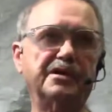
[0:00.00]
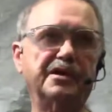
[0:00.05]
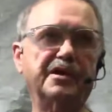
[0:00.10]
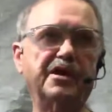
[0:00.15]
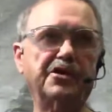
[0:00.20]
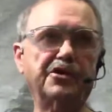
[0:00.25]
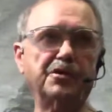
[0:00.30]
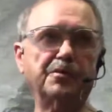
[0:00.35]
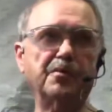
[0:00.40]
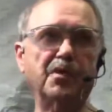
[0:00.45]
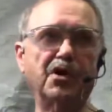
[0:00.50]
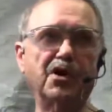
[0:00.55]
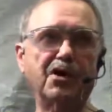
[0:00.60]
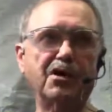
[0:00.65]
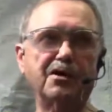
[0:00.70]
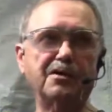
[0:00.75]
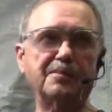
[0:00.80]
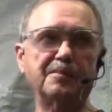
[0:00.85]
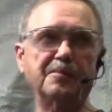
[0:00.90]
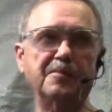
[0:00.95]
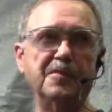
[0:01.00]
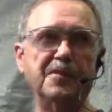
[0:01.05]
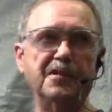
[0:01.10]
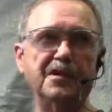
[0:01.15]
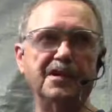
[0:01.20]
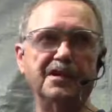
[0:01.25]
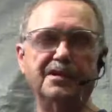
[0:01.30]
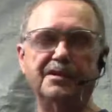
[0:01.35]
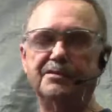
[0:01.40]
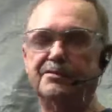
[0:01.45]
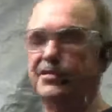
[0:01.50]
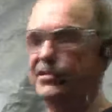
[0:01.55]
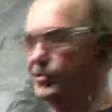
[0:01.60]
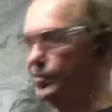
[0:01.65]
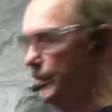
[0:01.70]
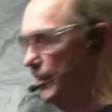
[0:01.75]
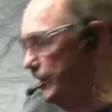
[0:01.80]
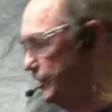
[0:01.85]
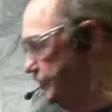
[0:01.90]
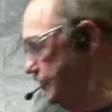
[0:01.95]
cutter bar, which
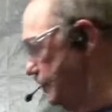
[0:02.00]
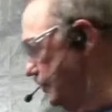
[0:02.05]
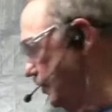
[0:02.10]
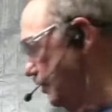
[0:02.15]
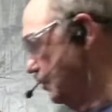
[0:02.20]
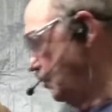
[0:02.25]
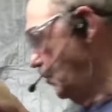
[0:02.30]
makes it a little